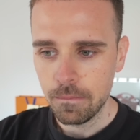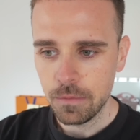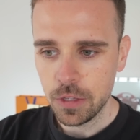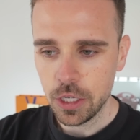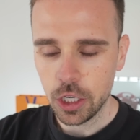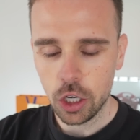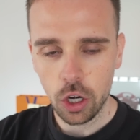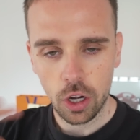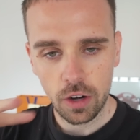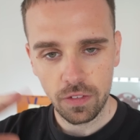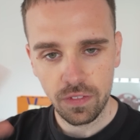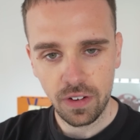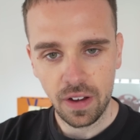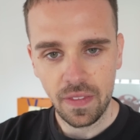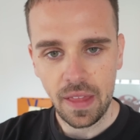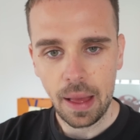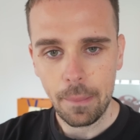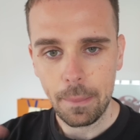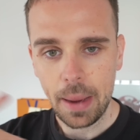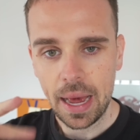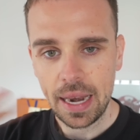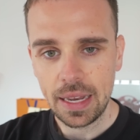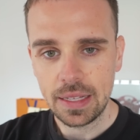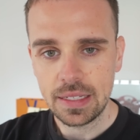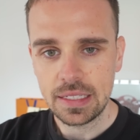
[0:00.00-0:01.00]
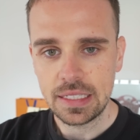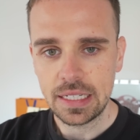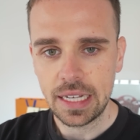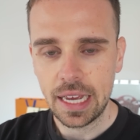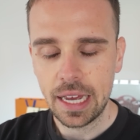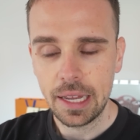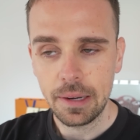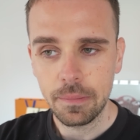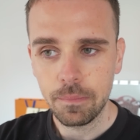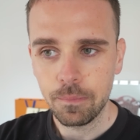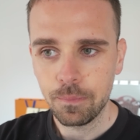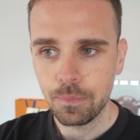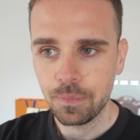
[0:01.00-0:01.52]
You've got to find that balance
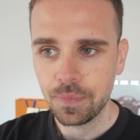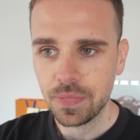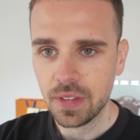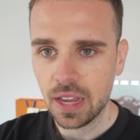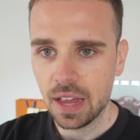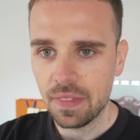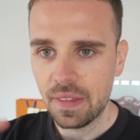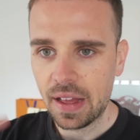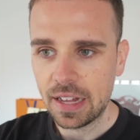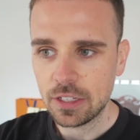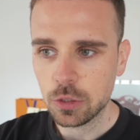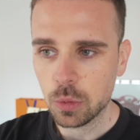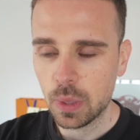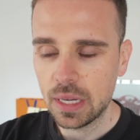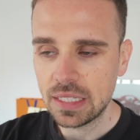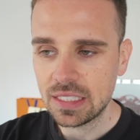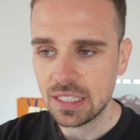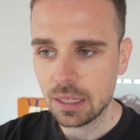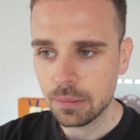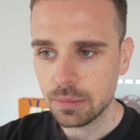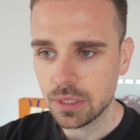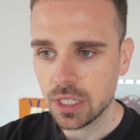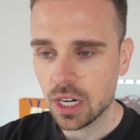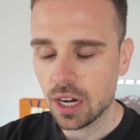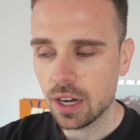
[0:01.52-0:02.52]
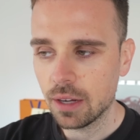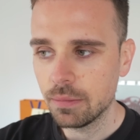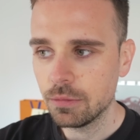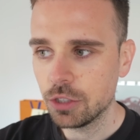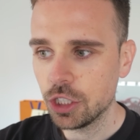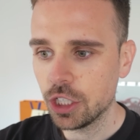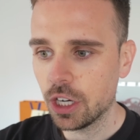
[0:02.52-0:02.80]
again. And that's where sometimes,